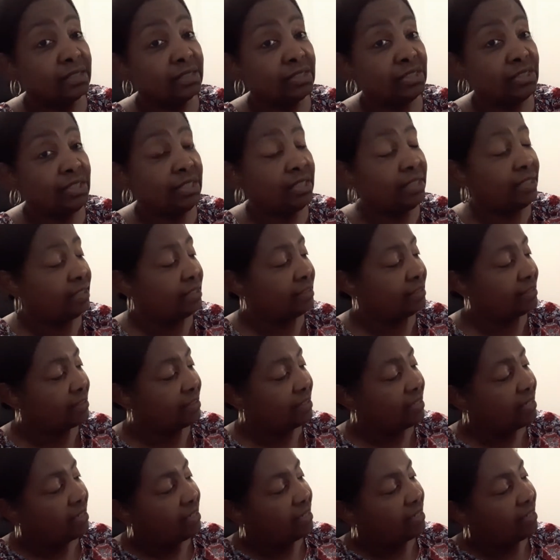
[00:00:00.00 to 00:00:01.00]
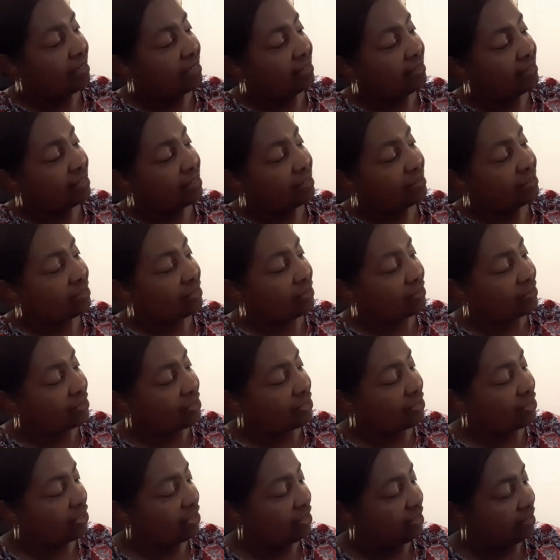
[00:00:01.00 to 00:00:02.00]
chicks. And these are the
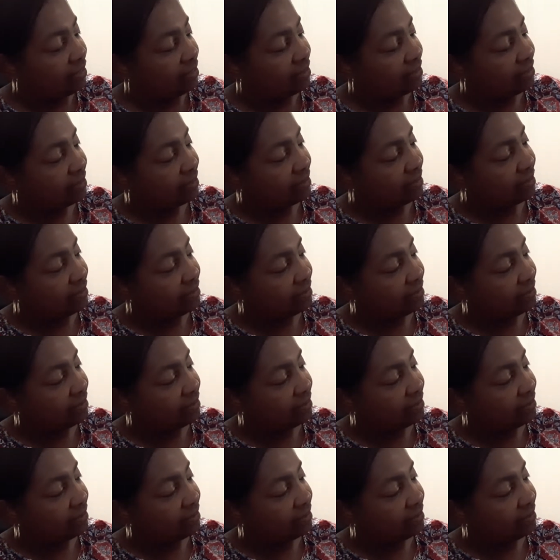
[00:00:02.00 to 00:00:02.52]
chicks.